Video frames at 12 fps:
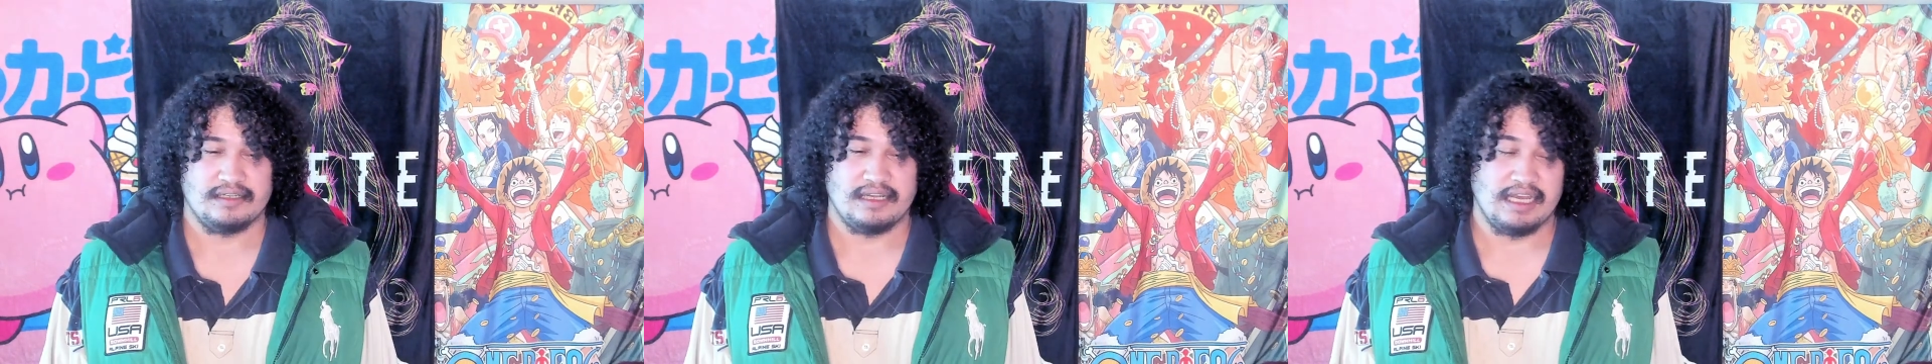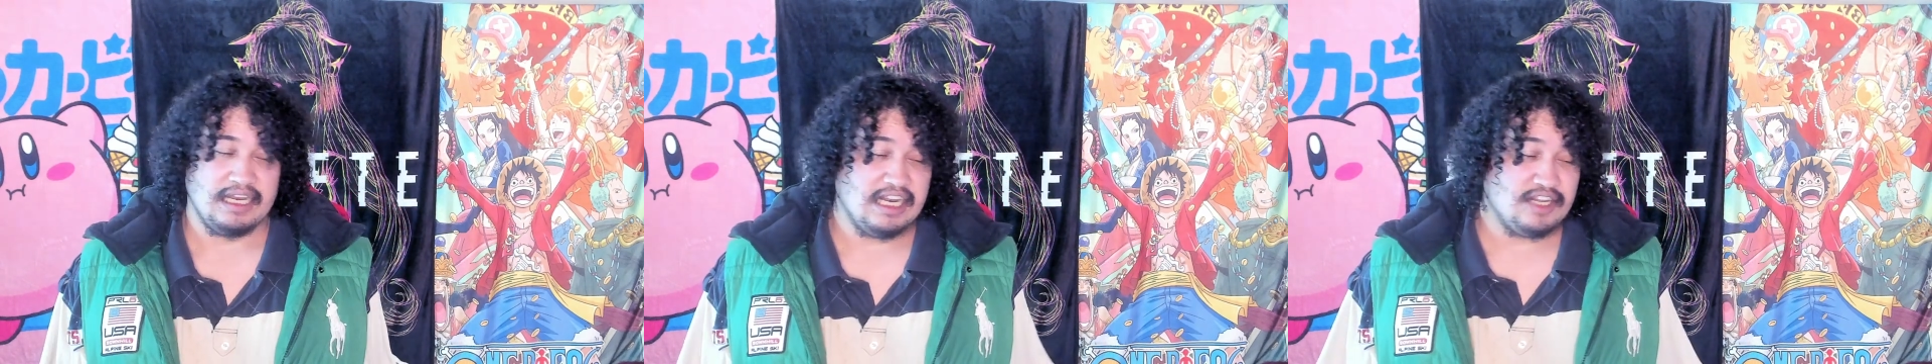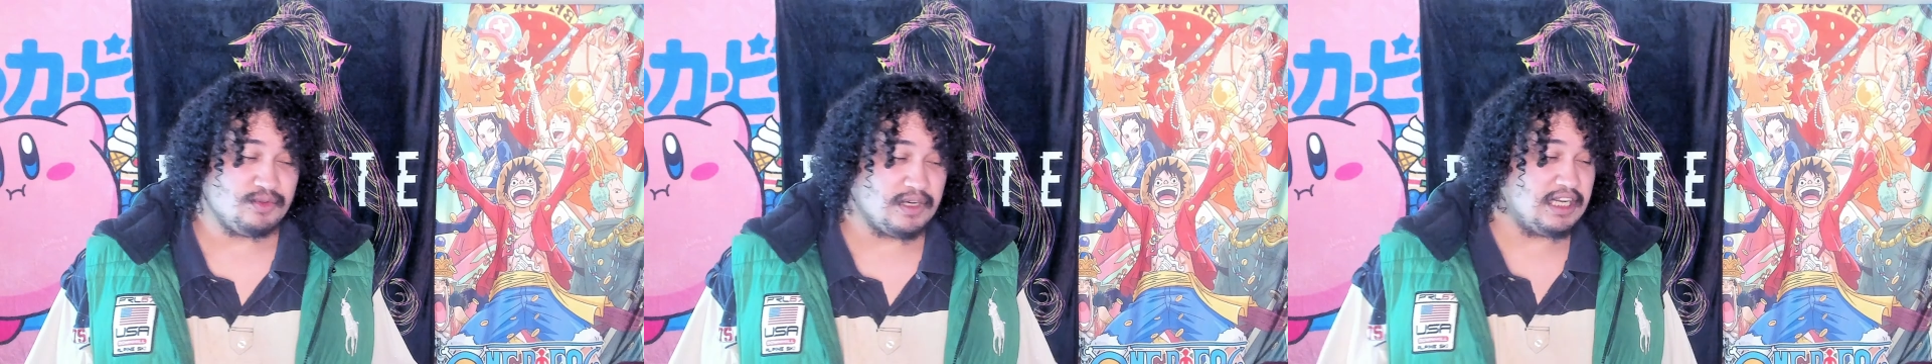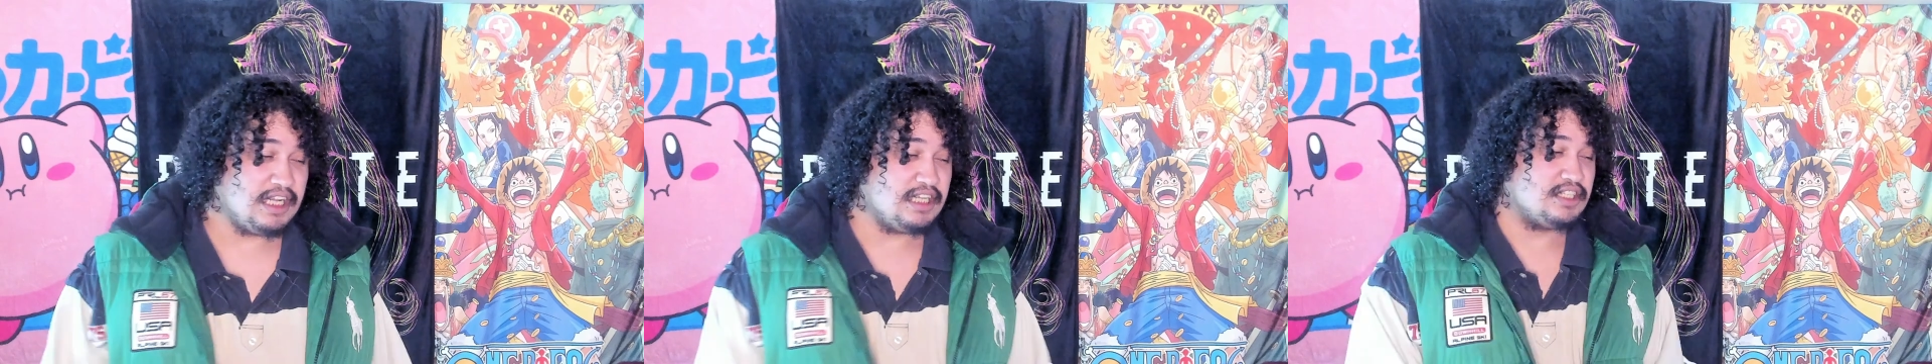And it is what it
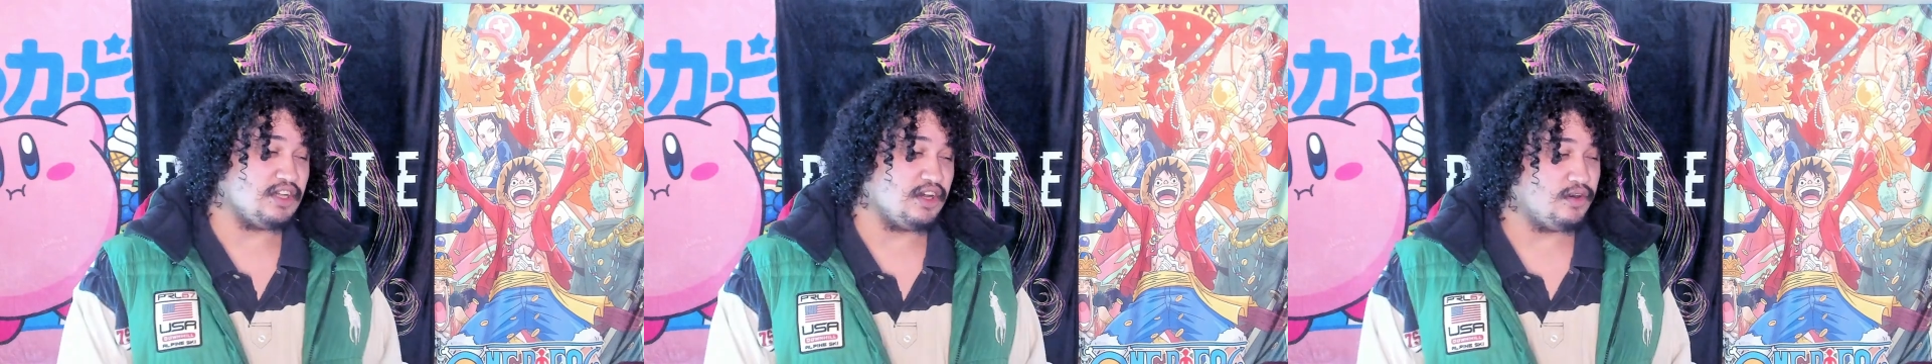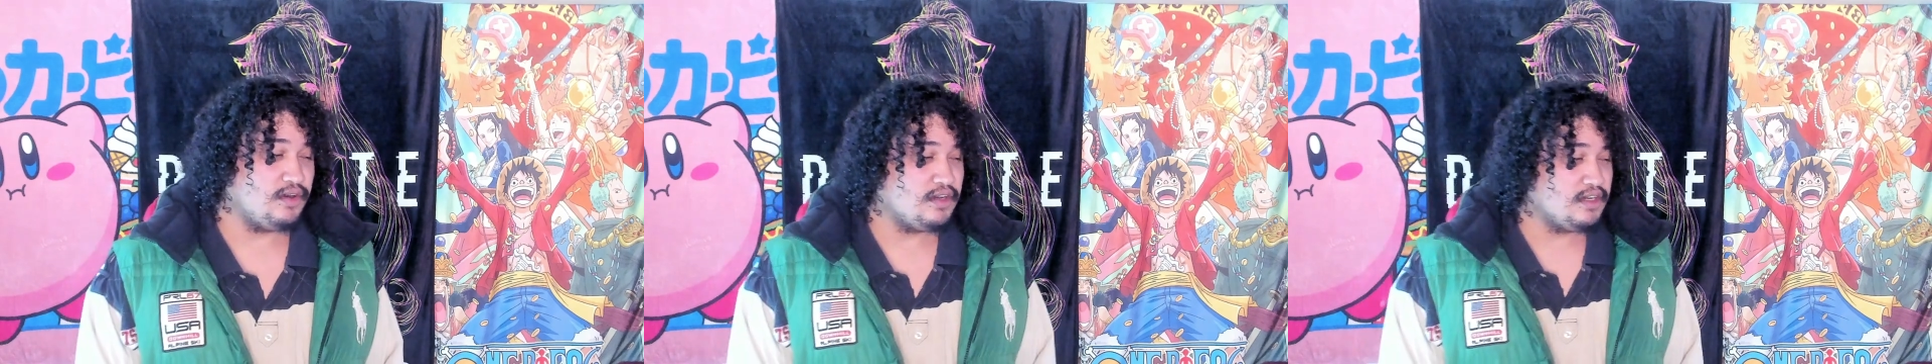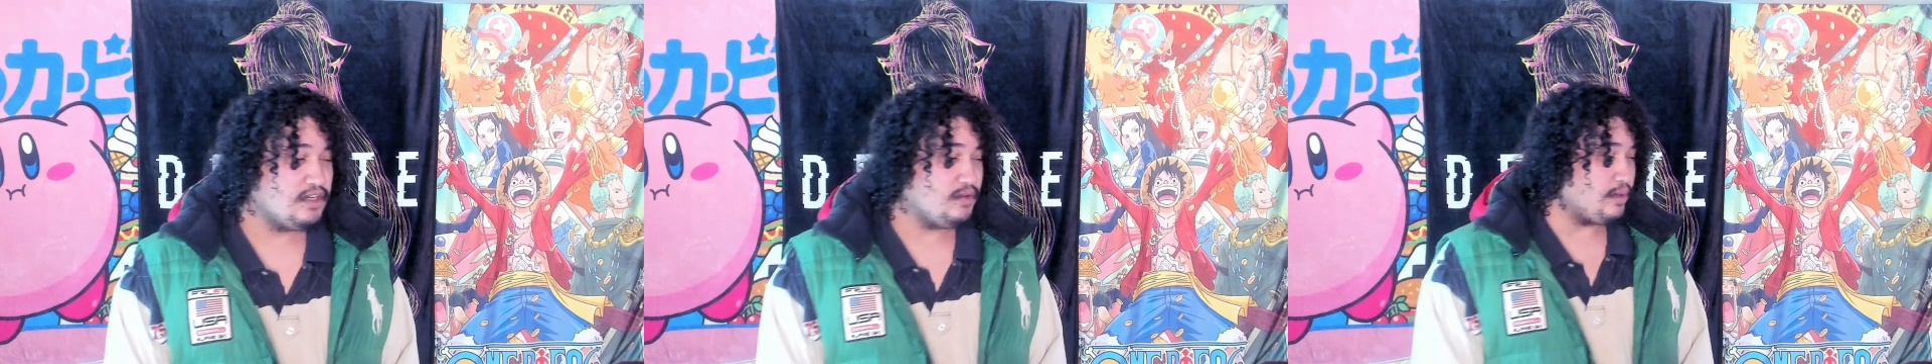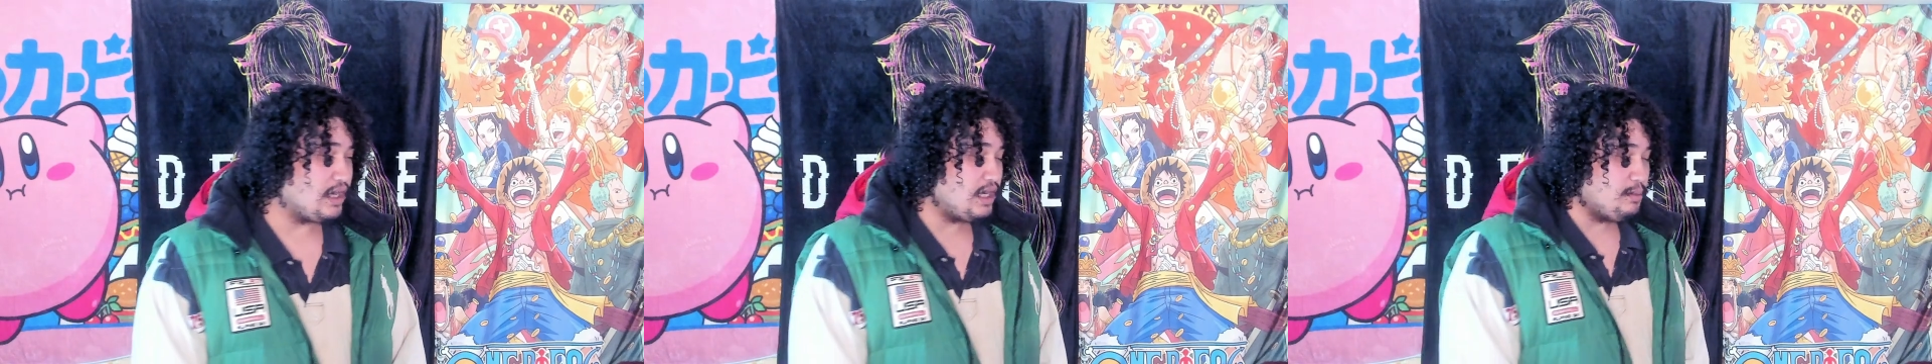is. So
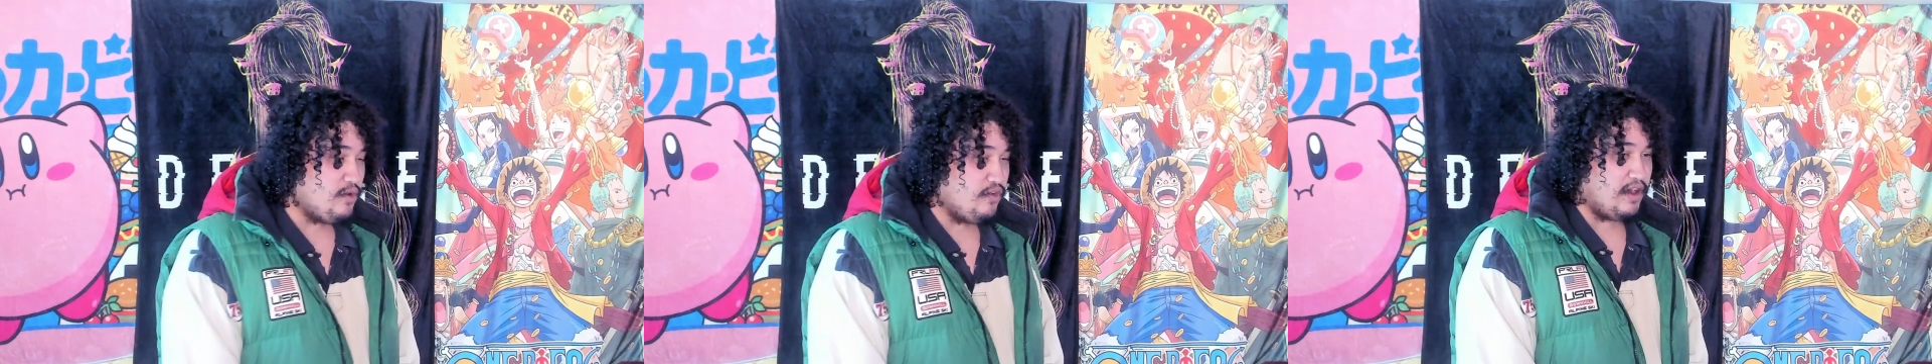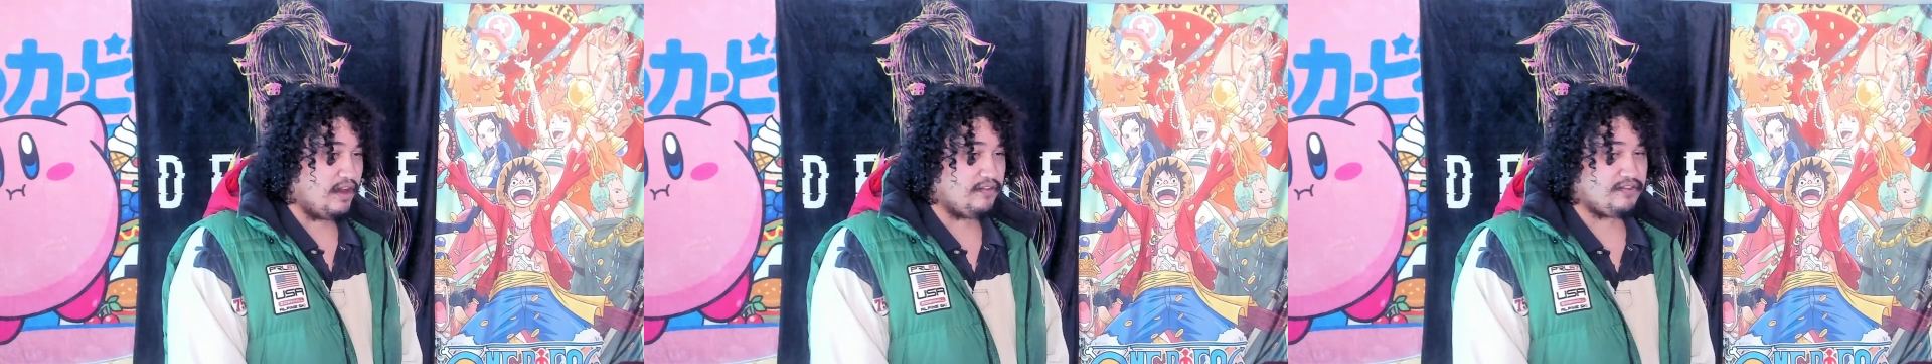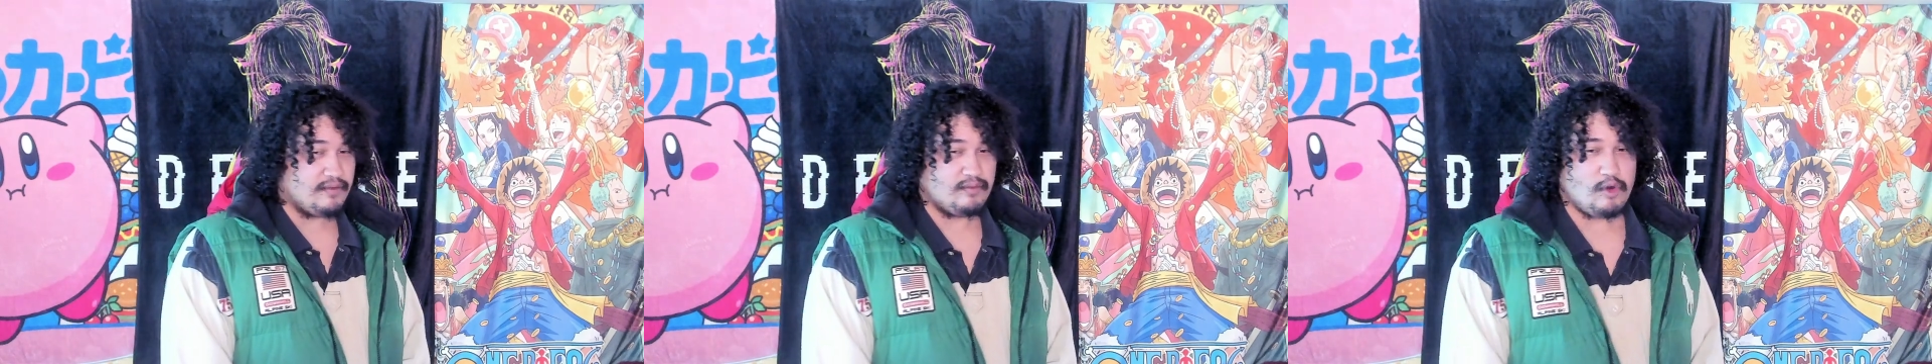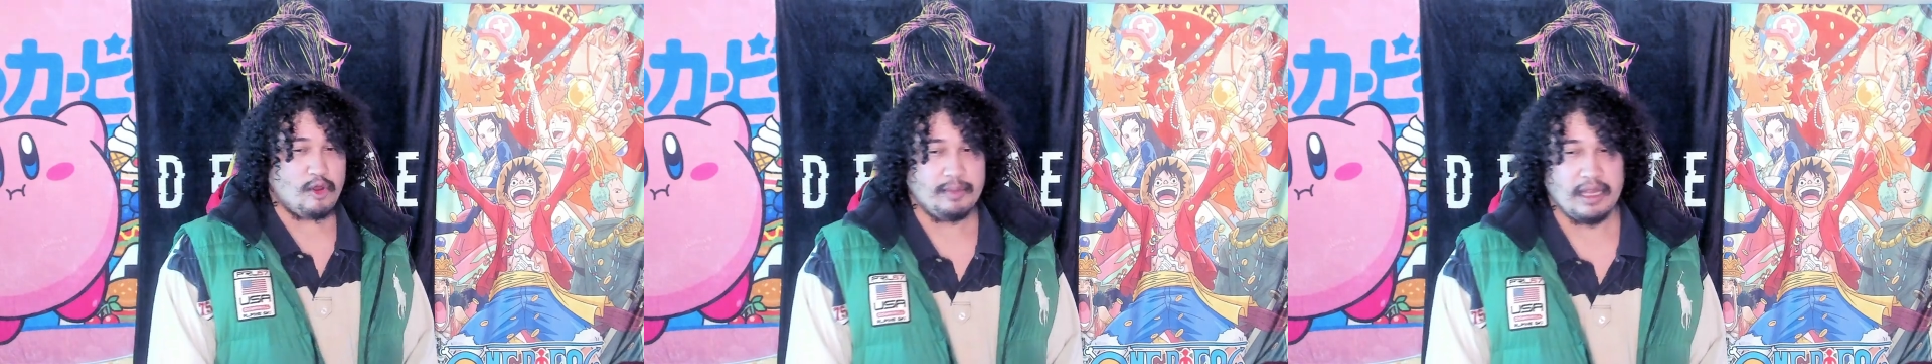we're gonna move on from
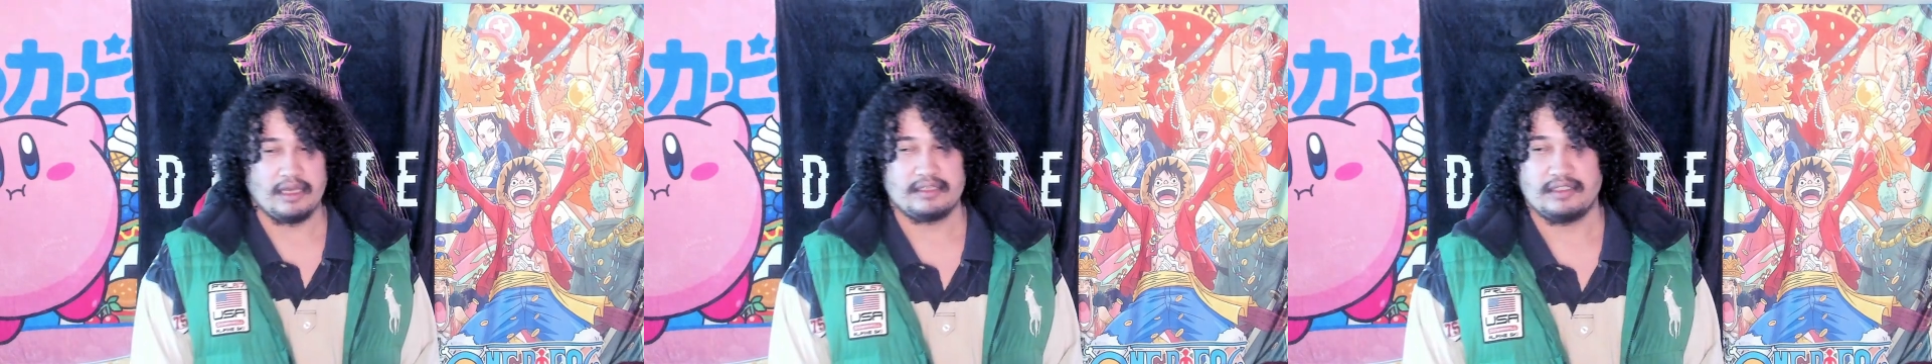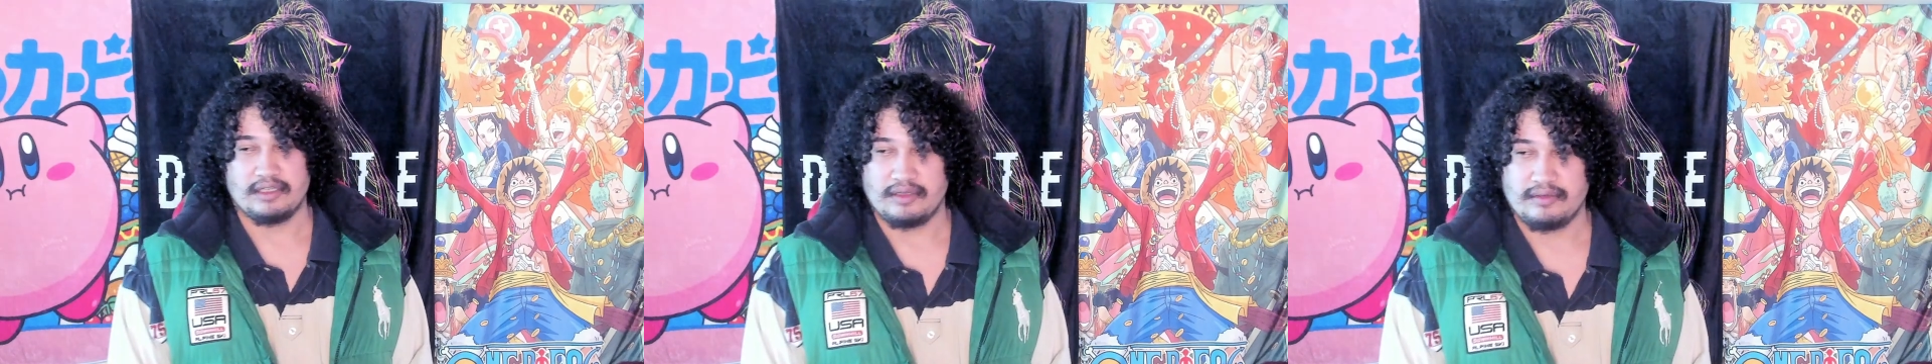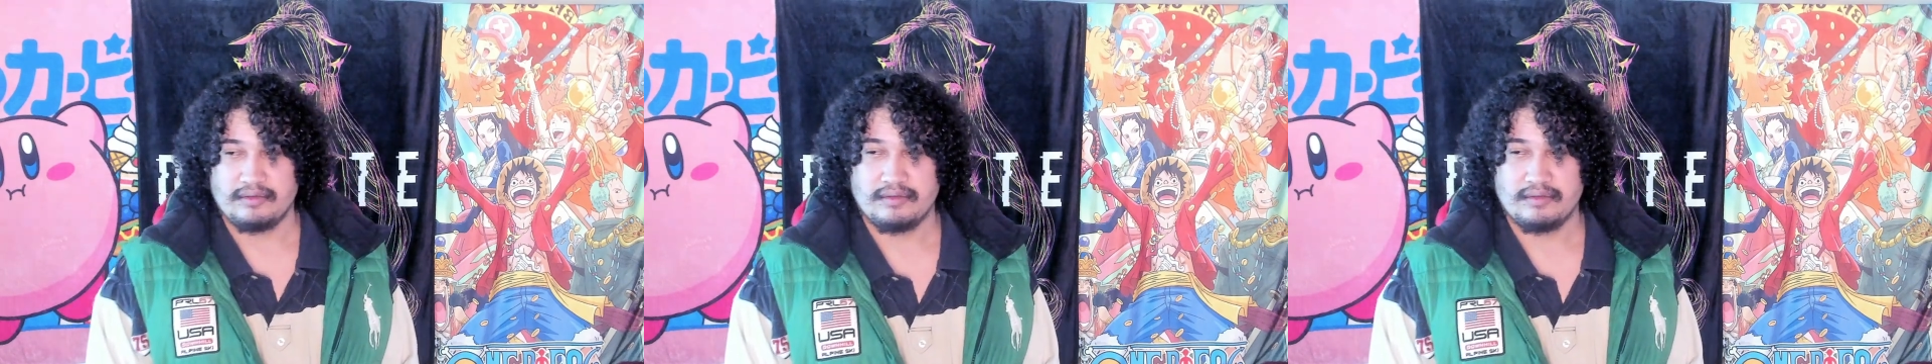Roblox, yo.